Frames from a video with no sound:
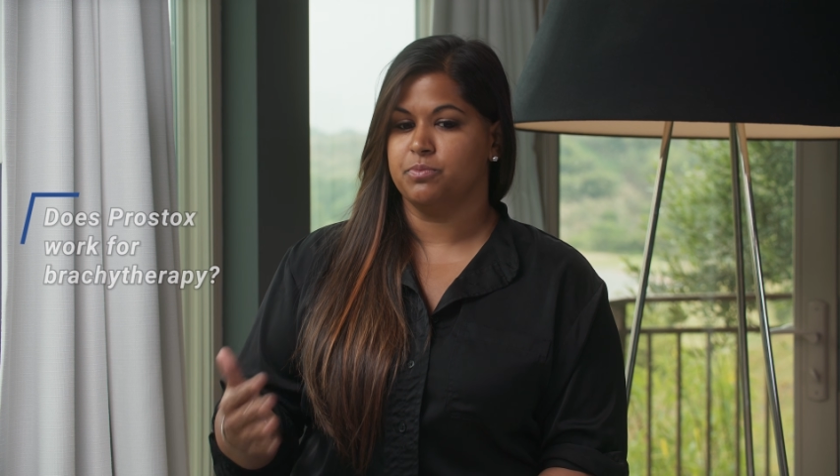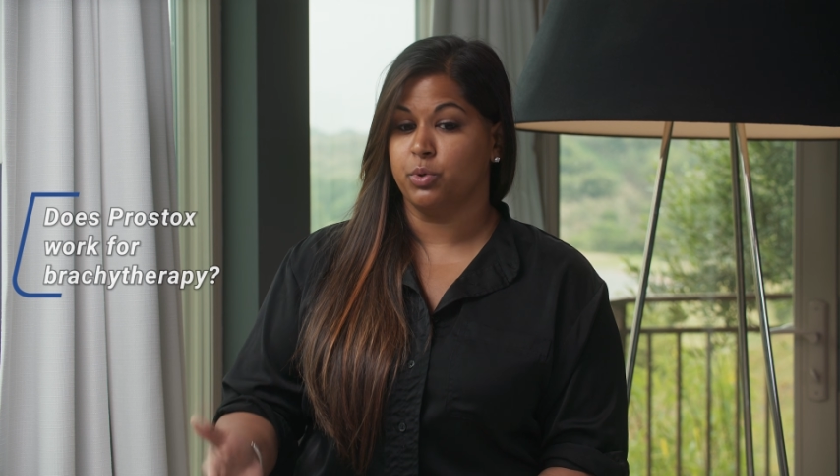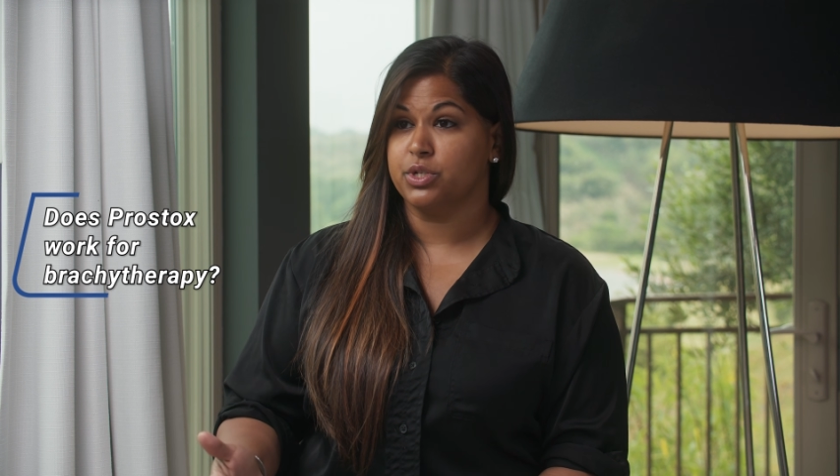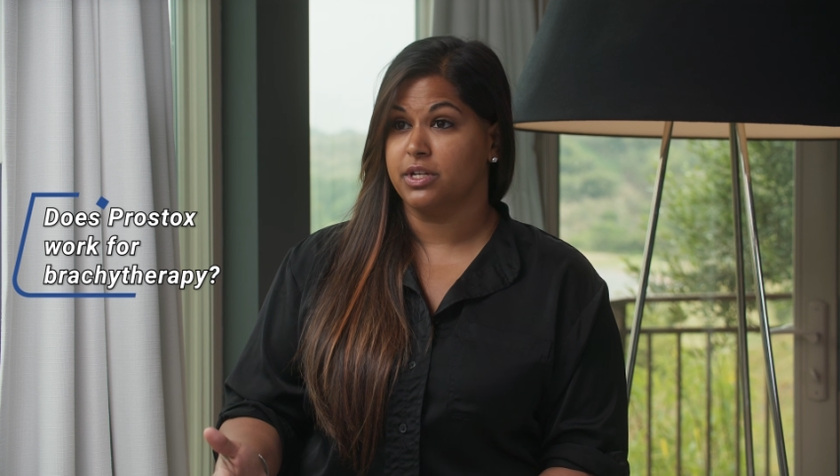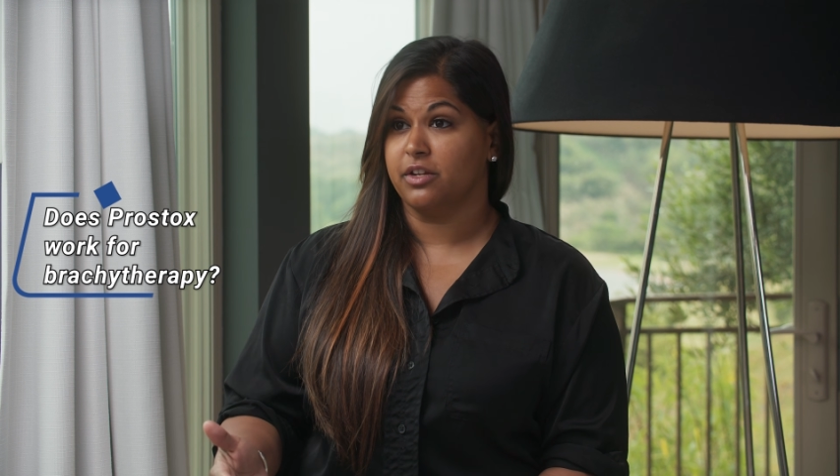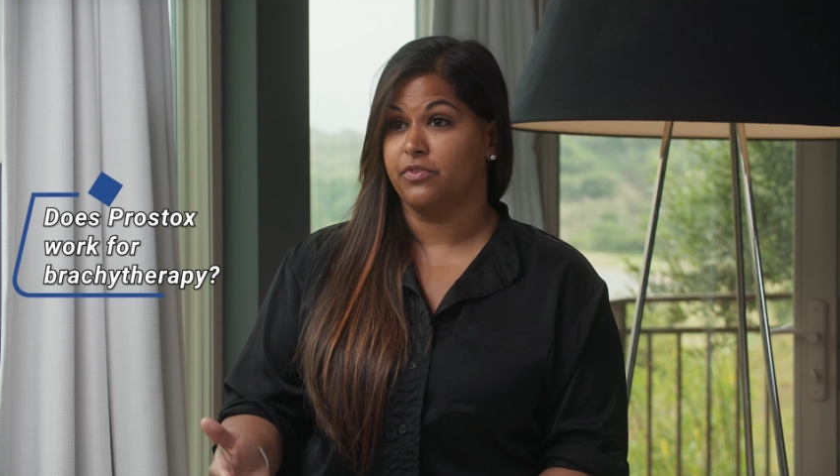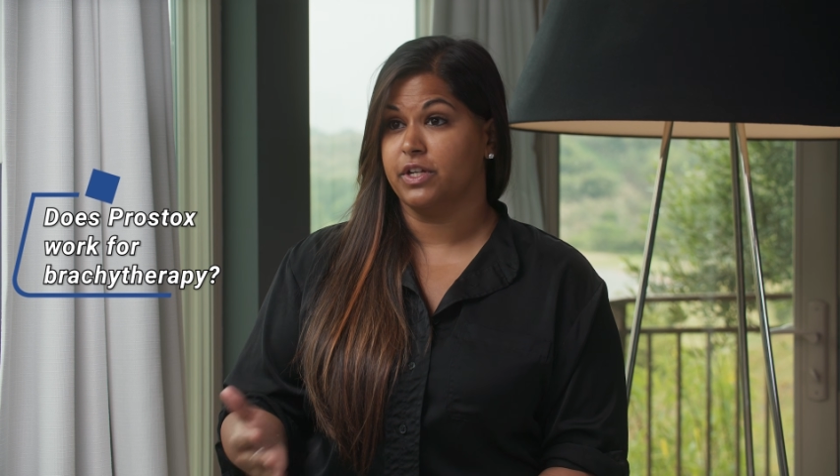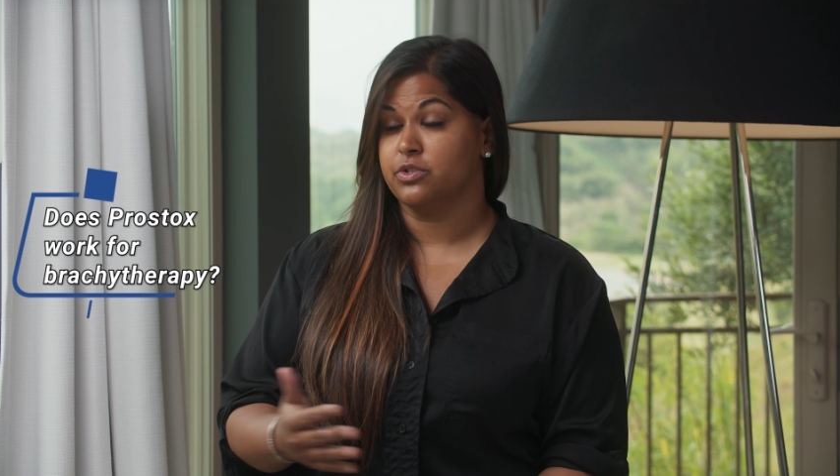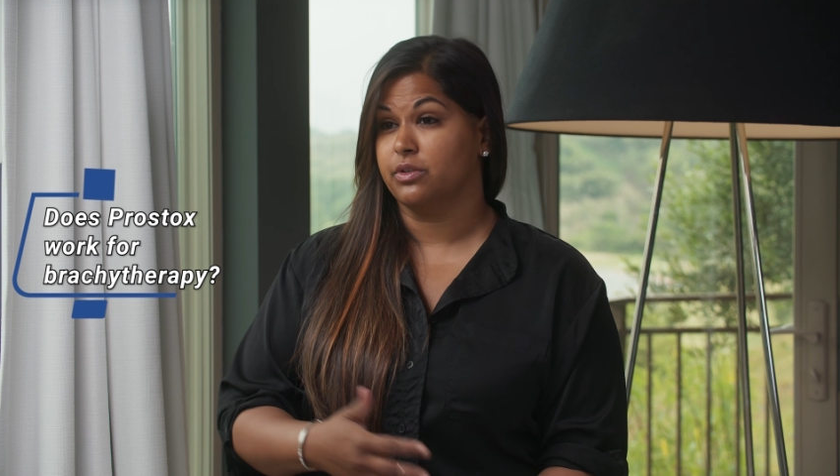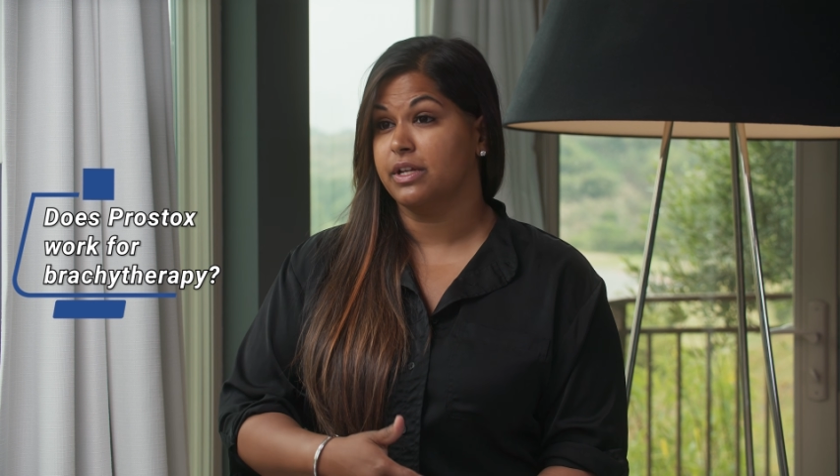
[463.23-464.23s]
more side
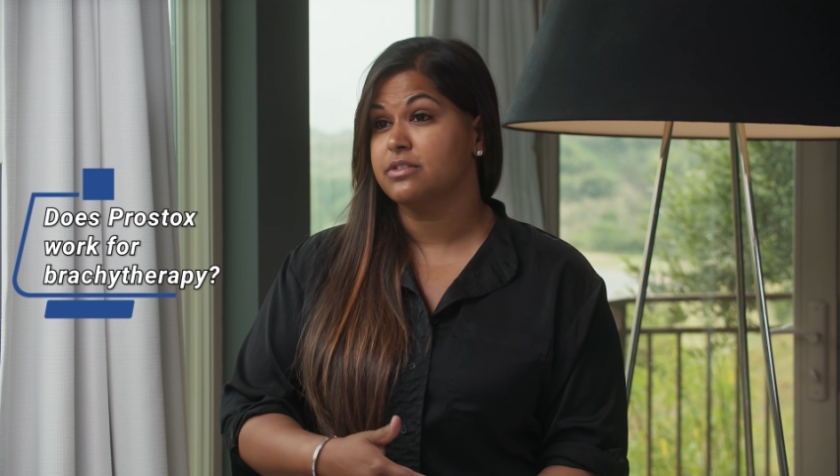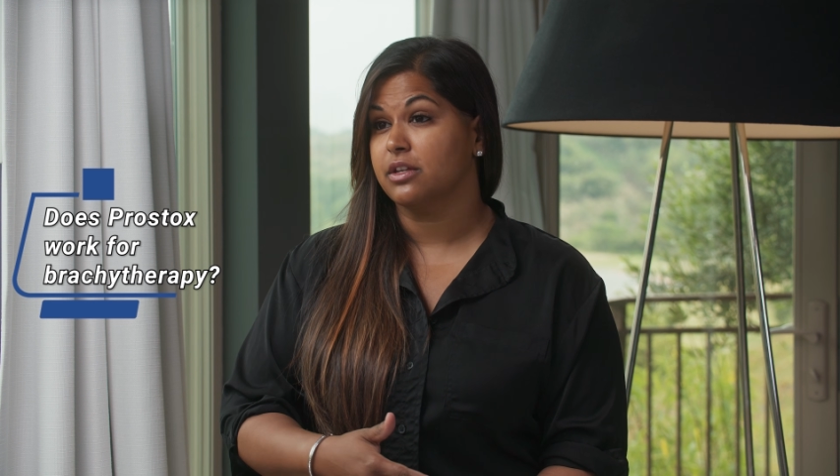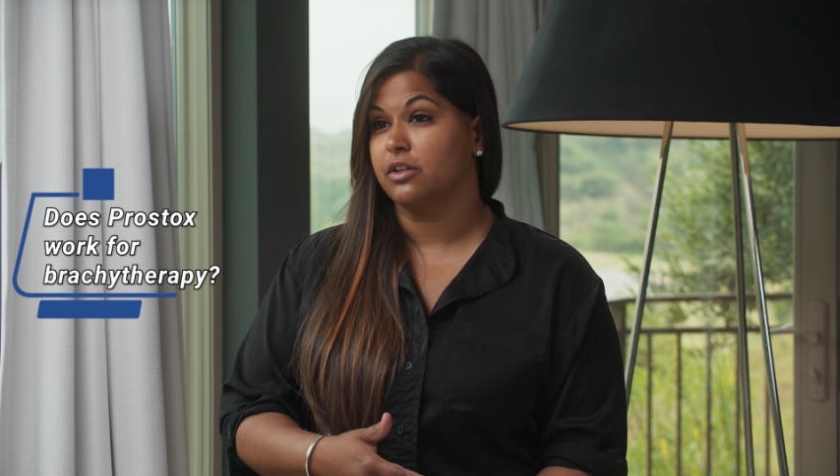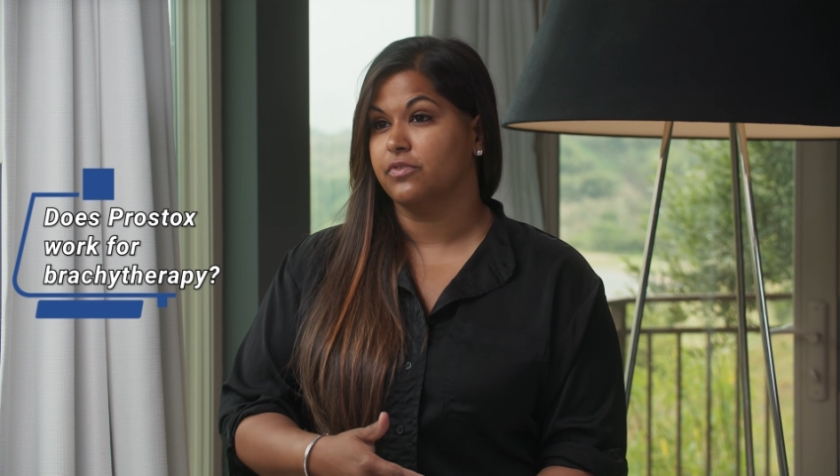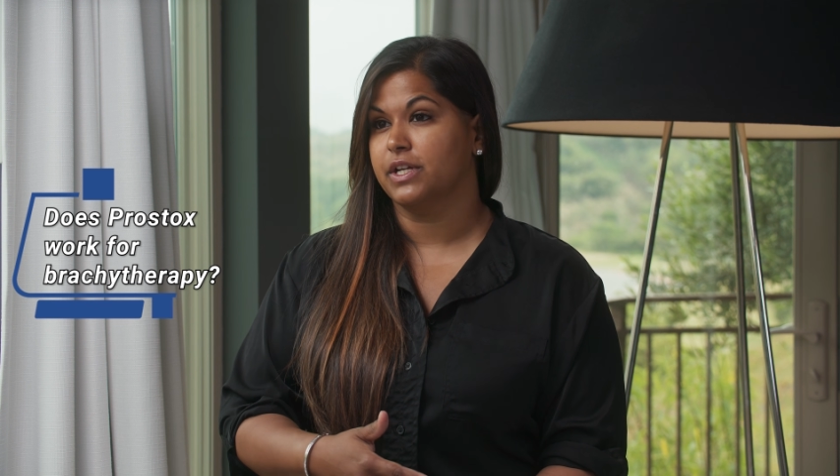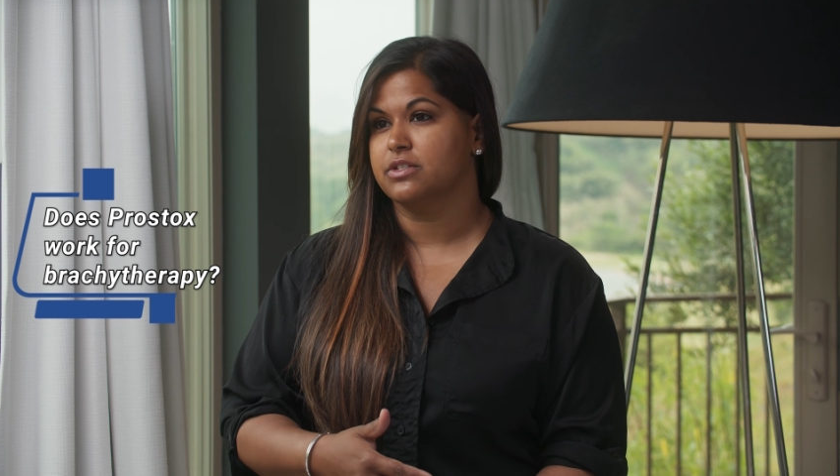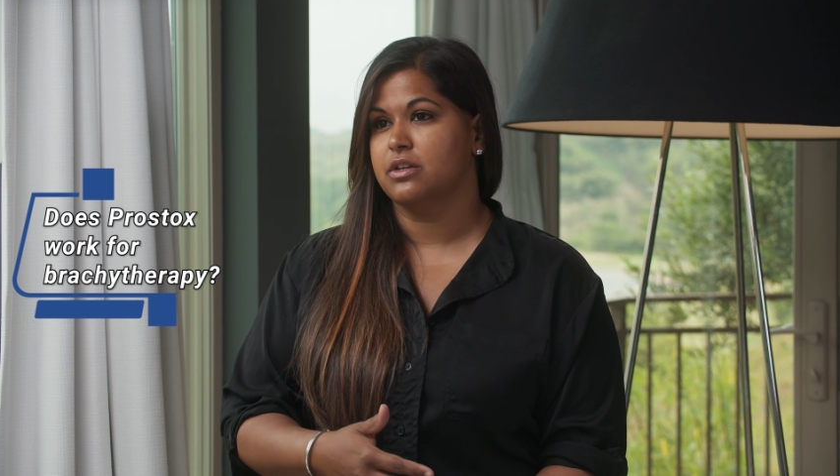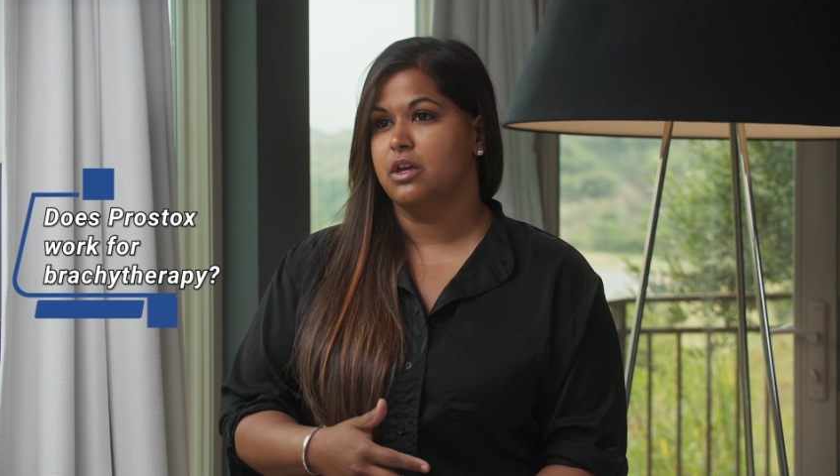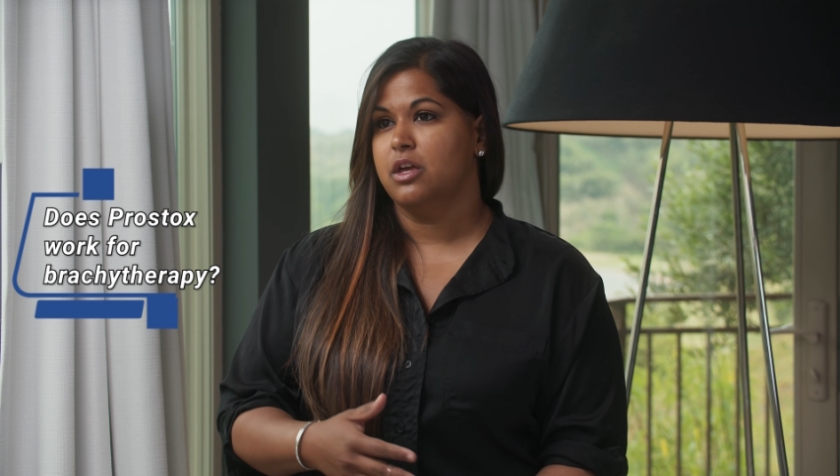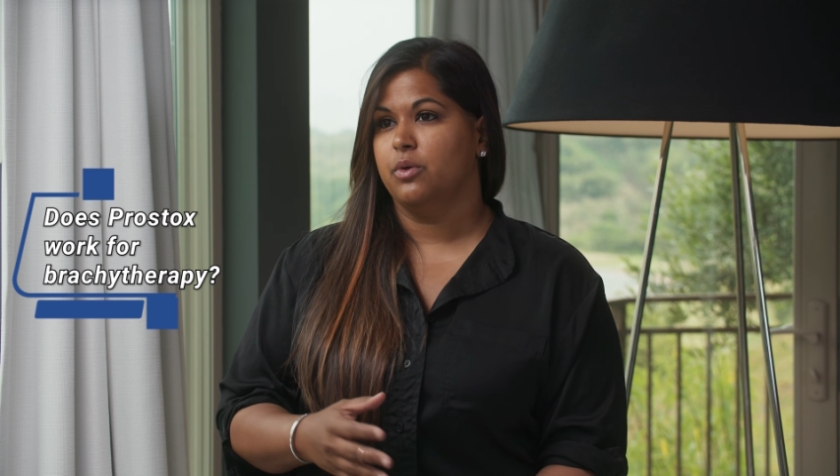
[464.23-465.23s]
effects or less side effects.